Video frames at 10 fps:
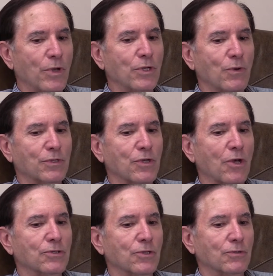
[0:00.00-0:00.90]
you know, it's
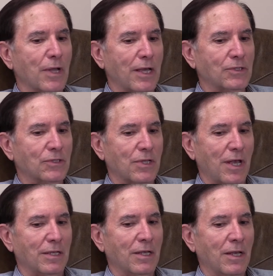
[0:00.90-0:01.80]
also nice
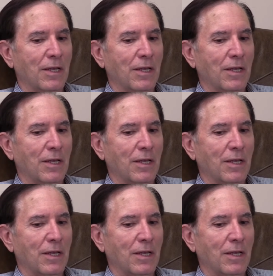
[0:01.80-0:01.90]
that